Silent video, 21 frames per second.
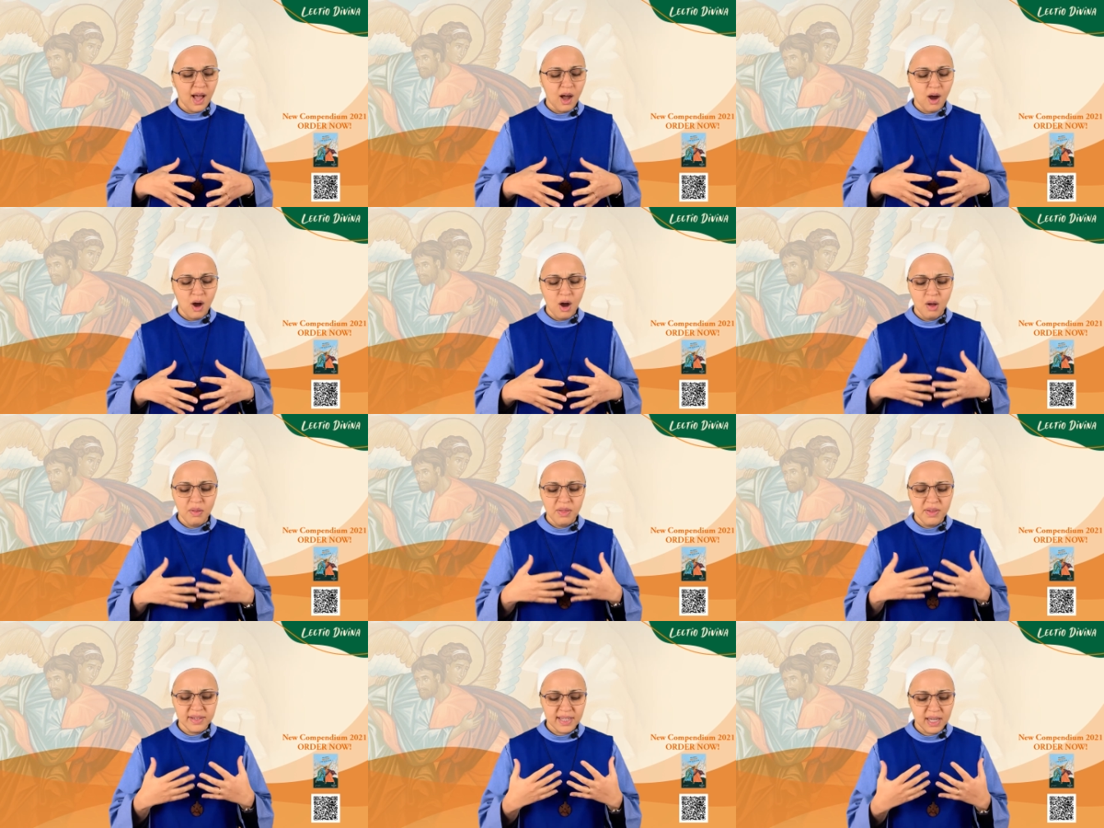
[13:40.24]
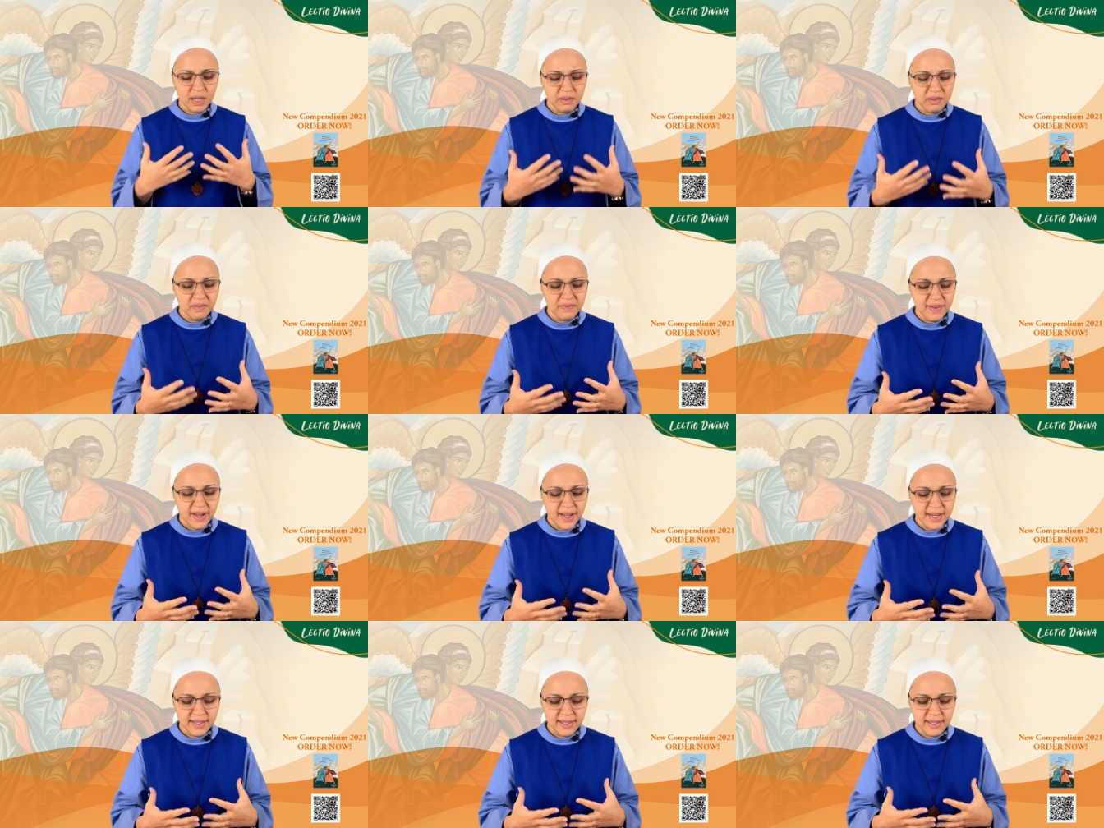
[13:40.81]
all the
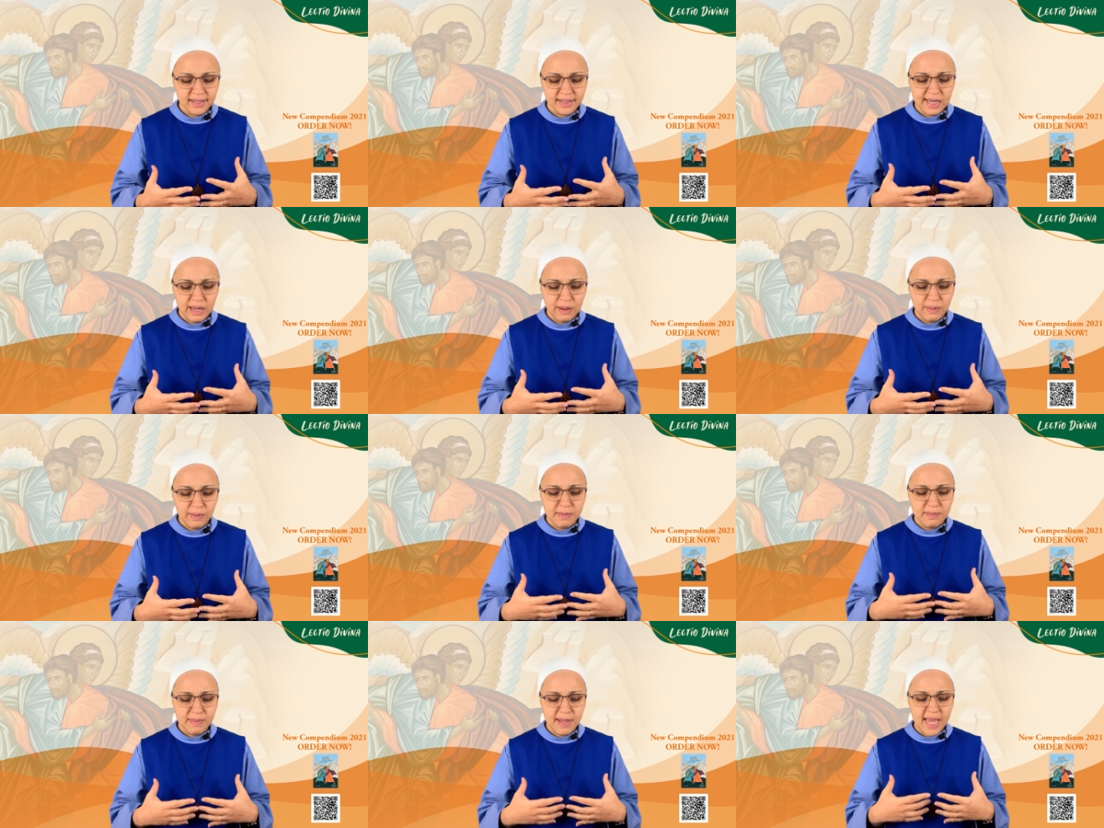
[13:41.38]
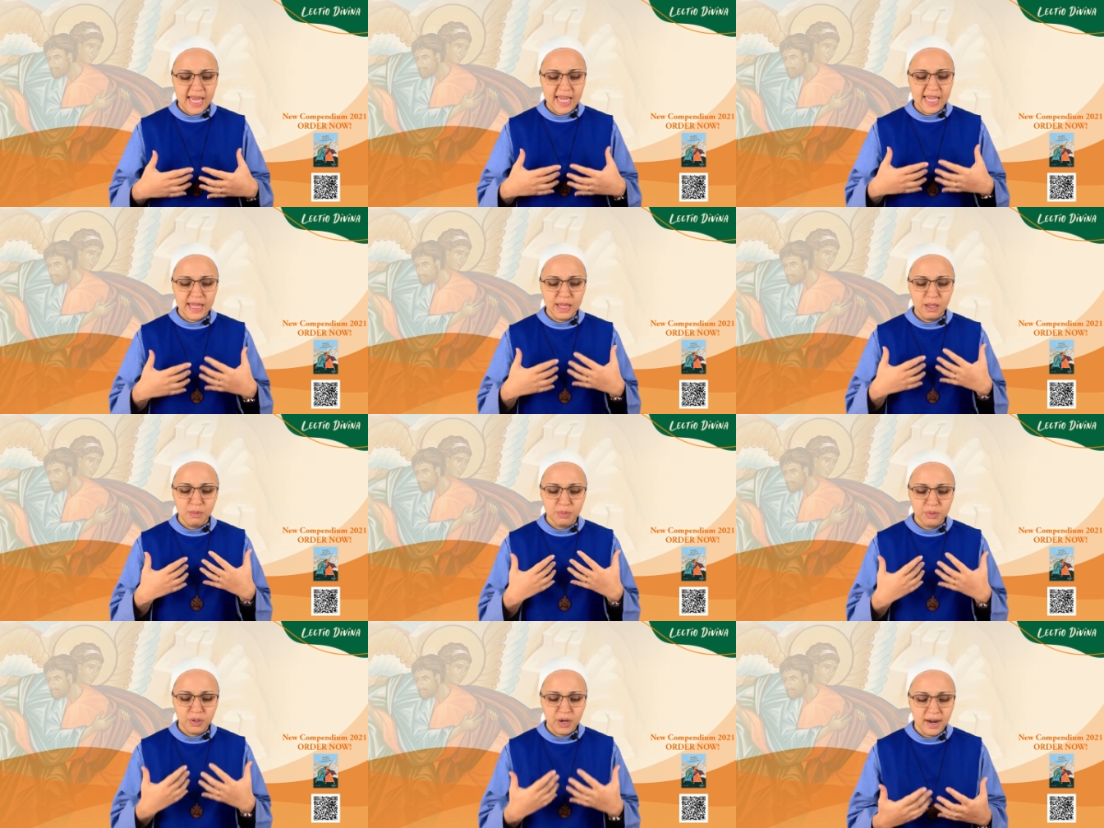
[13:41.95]
sacrifices that we make, the
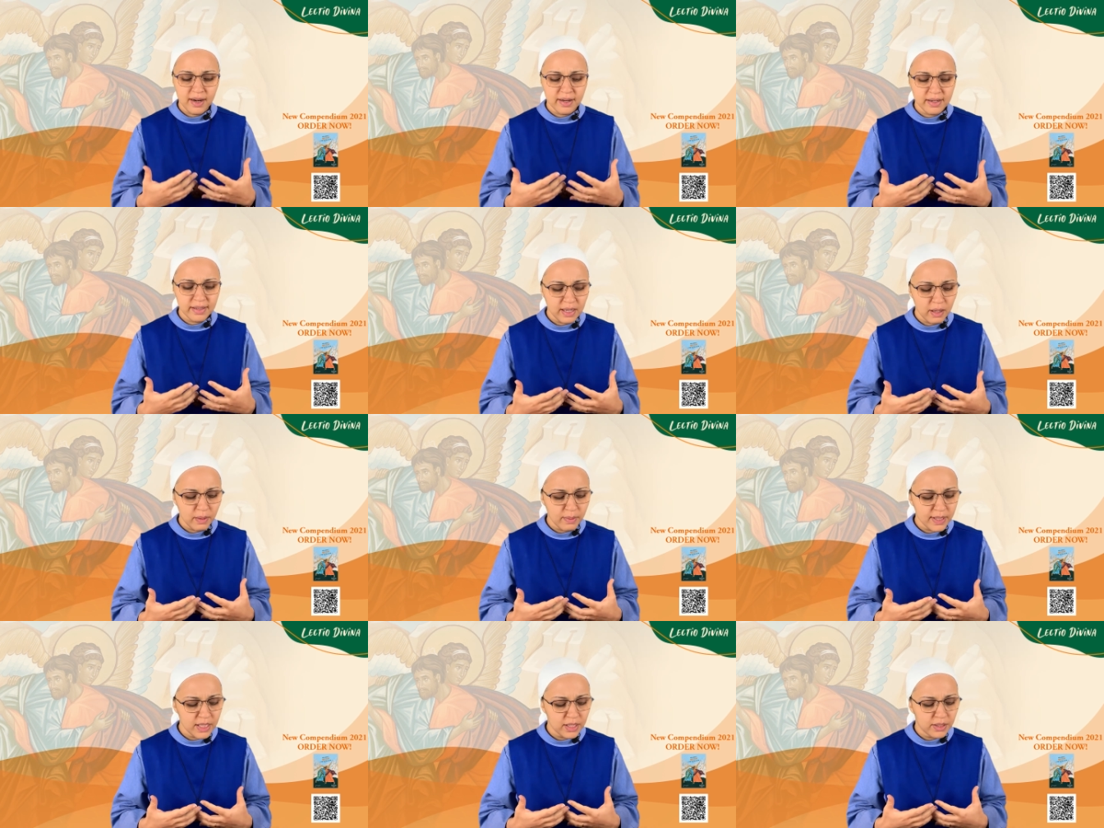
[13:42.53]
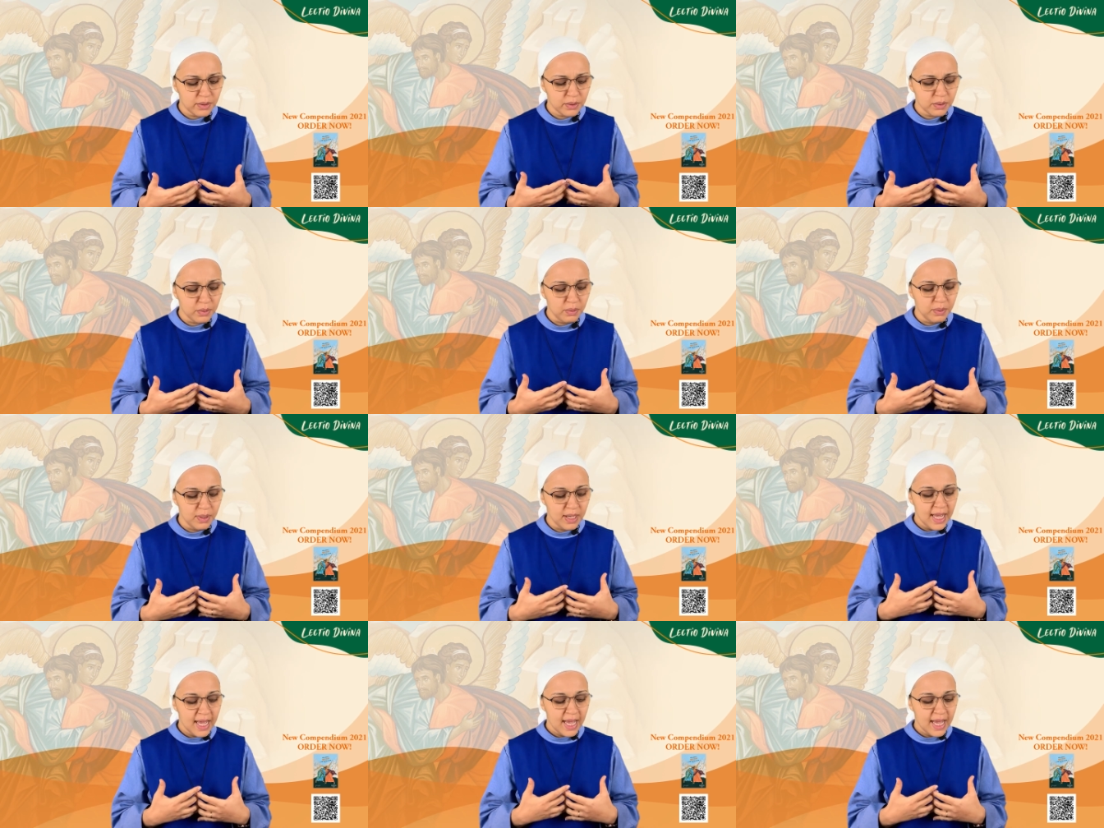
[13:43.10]
prayers that we do,